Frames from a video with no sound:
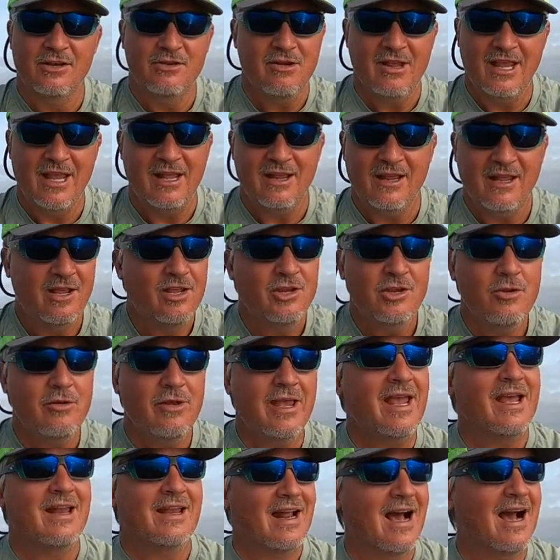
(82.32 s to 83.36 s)
And you
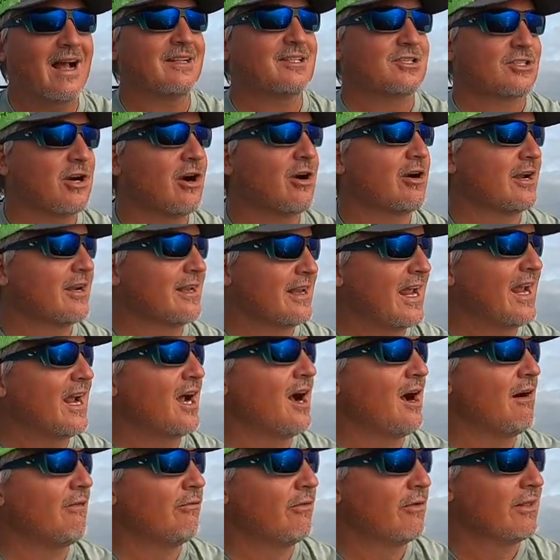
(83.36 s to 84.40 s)
can't not start a day
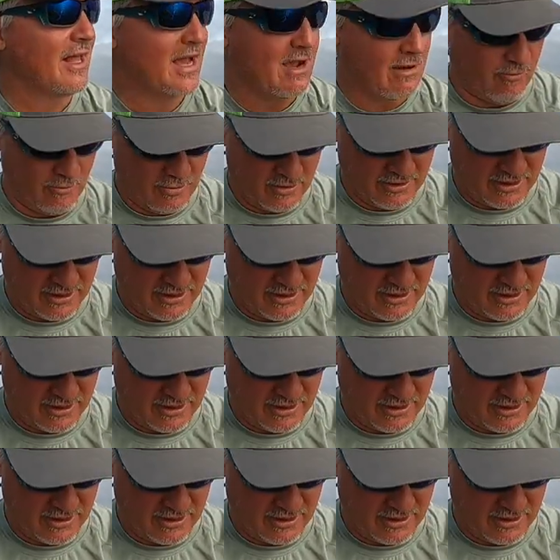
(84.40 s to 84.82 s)
off without